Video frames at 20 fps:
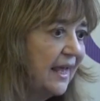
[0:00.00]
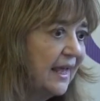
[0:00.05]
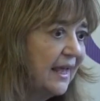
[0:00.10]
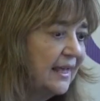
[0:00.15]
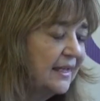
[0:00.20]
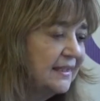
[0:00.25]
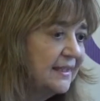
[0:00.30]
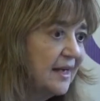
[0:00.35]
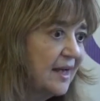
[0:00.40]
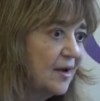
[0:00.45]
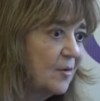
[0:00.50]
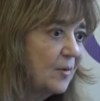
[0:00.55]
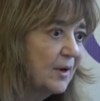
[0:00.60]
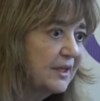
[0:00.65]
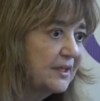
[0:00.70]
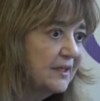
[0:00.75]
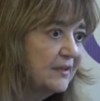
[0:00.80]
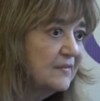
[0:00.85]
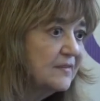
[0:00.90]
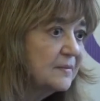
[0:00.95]
And
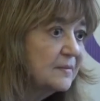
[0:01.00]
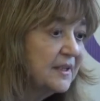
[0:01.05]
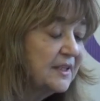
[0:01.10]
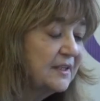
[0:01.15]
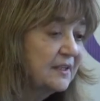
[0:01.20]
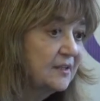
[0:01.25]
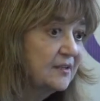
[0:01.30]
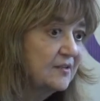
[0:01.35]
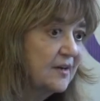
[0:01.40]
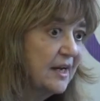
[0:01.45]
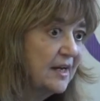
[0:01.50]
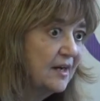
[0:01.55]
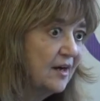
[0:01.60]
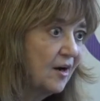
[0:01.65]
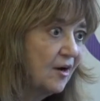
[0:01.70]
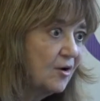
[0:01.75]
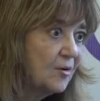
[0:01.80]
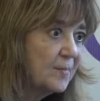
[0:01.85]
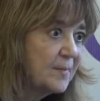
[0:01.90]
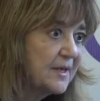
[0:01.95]
what gives me great
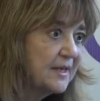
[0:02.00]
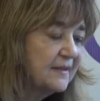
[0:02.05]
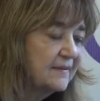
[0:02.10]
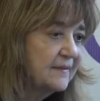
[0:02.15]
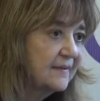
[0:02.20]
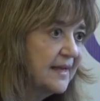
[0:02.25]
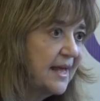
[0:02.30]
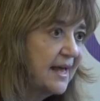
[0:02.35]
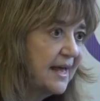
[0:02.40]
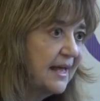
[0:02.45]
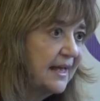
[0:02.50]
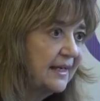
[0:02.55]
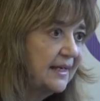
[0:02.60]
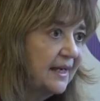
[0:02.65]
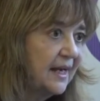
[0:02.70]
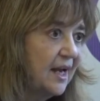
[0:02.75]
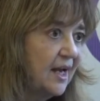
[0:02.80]
hope is that